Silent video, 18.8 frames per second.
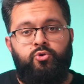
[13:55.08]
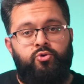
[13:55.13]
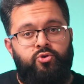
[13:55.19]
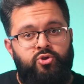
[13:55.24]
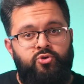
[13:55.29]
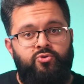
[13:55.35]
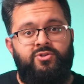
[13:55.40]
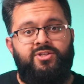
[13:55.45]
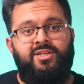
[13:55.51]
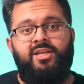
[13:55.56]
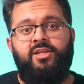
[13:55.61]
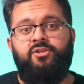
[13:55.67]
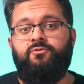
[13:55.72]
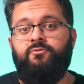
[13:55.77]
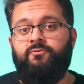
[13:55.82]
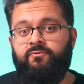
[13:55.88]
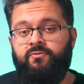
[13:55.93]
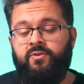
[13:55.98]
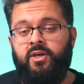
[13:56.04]
Do Jews need
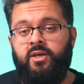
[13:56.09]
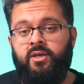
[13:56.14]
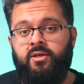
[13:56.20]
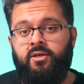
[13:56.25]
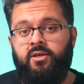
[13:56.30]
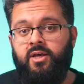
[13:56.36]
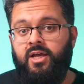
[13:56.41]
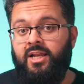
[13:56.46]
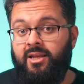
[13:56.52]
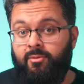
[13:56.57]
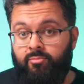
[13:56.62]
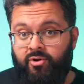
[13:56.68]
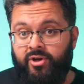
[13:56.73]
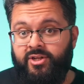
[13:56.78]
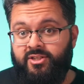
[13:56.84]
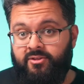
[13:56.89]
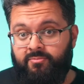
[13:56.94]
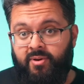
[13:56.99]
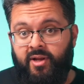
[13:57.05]
to fear a
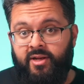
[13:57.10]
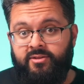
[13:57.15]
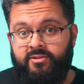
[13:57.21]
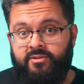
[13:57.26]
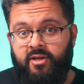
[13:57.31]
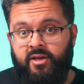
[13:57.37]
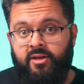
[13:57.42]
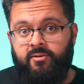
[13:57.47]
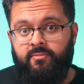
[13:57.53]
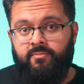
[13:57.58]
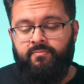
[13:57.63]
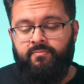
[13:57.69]
liberated Palestine?